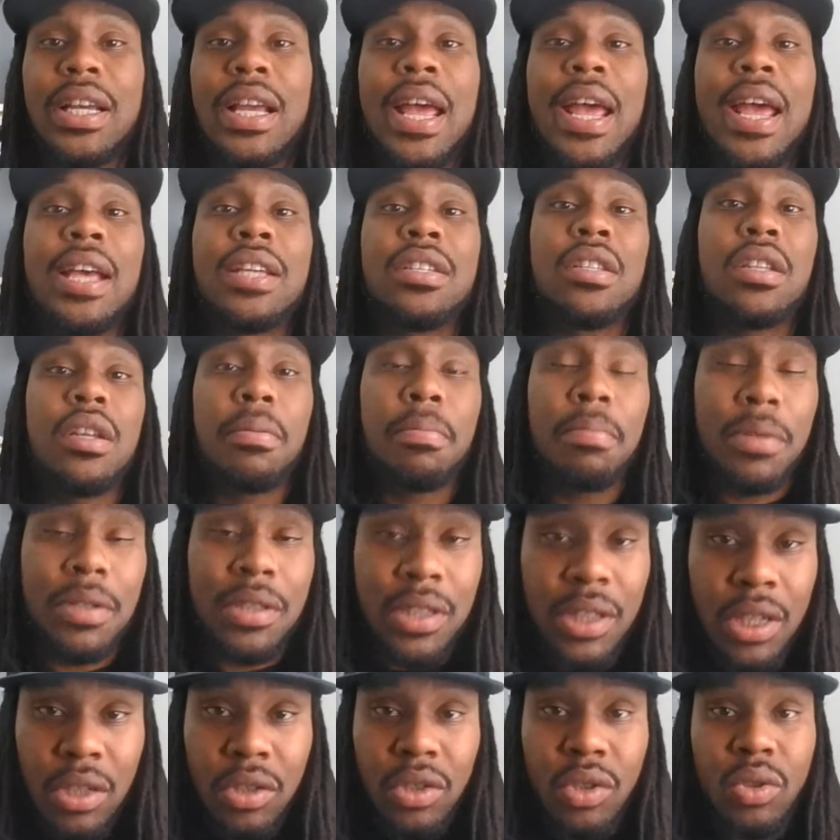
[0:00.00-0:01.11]
it has the
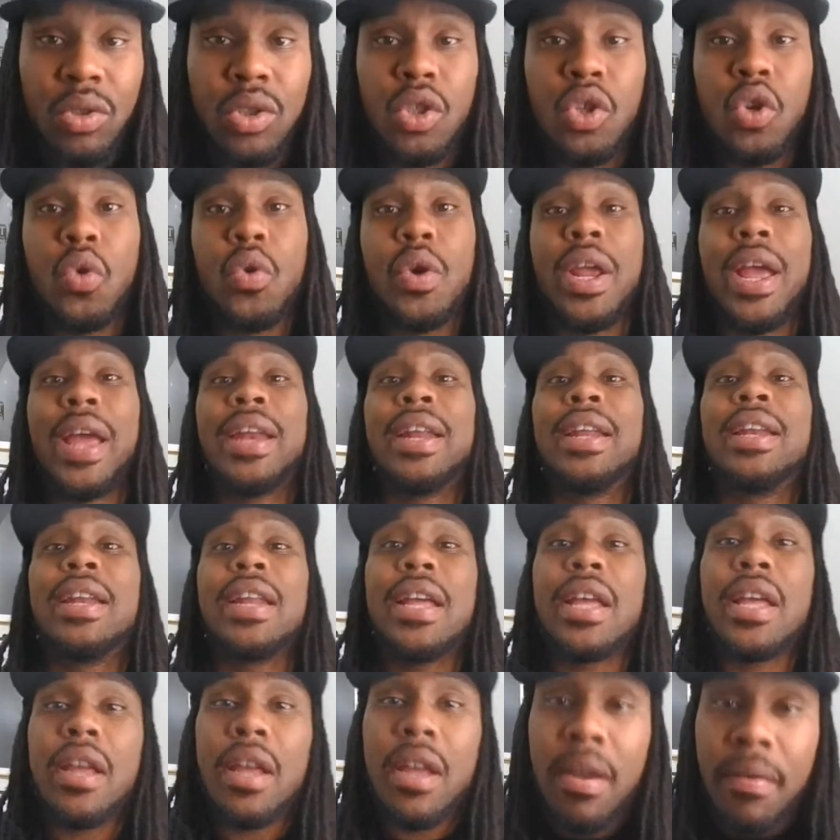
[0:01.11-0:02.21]
potential to create an
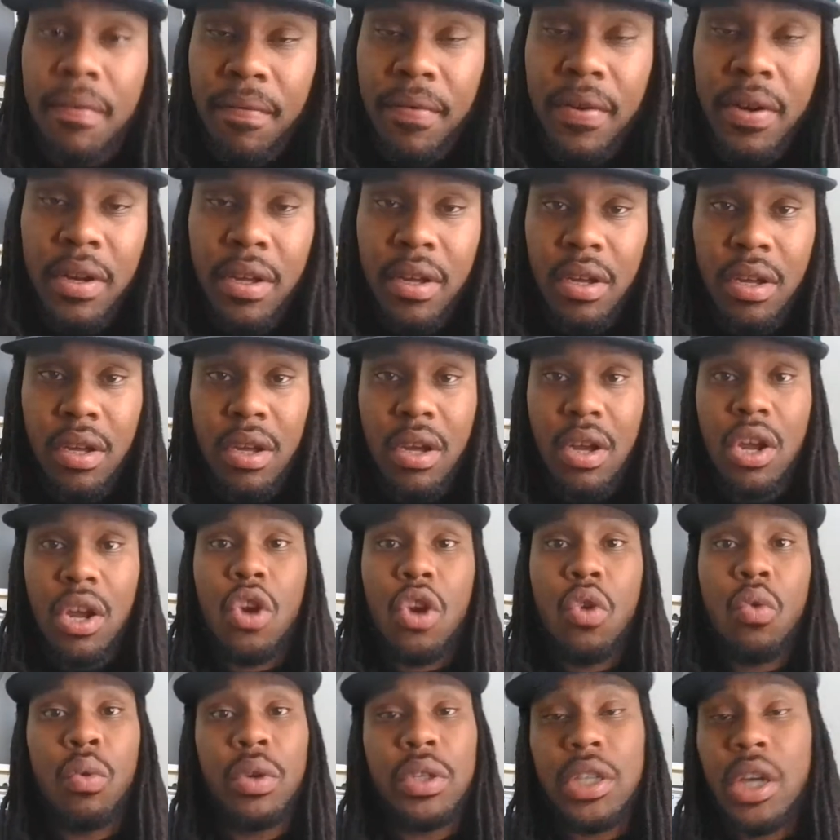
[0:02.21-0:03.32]
infinite
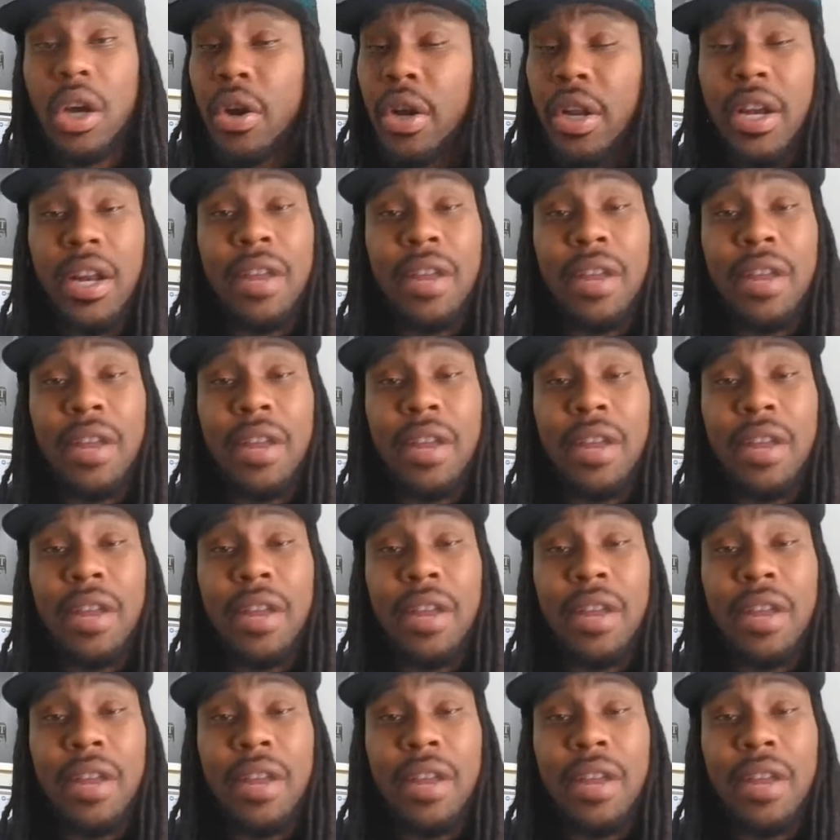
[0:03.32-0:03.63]
return.